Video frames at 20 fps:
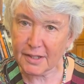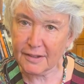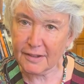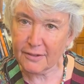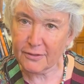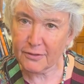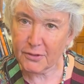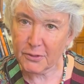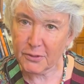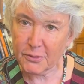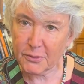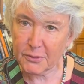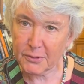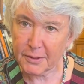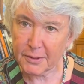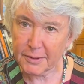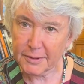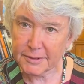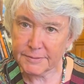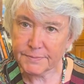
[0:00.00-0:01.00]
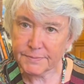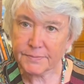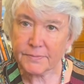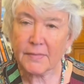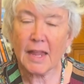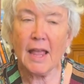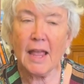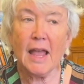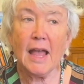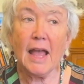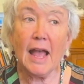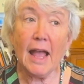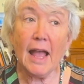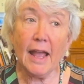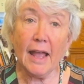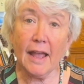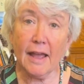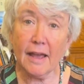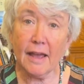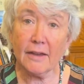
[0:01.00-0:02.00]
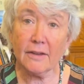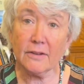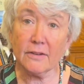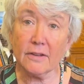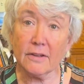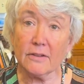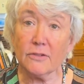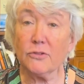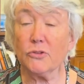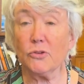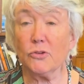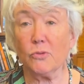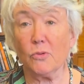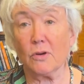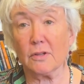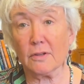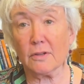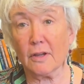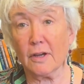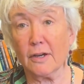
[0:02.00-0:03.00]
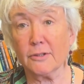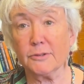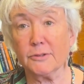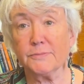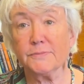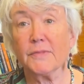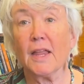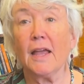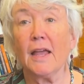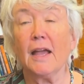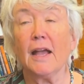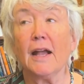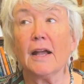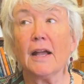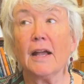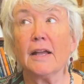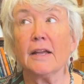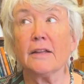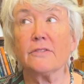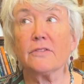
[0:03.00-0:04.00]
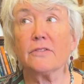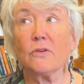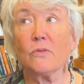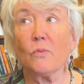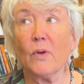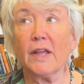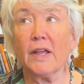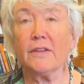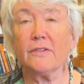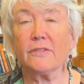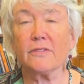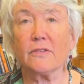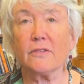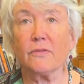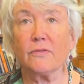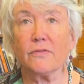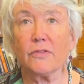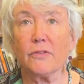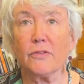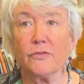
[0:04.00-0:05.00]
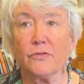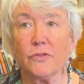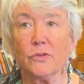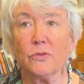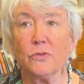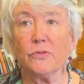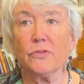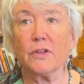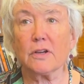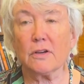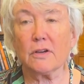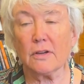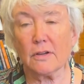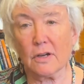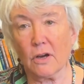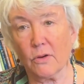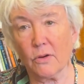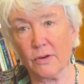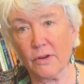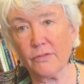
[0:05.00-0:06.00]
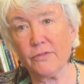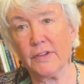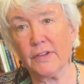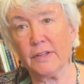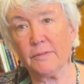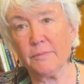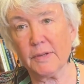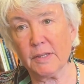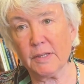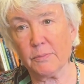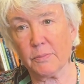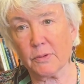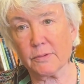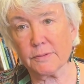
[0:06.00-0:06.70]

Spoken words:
the food. And as you all know, it's a waste of the food that could go to feed people.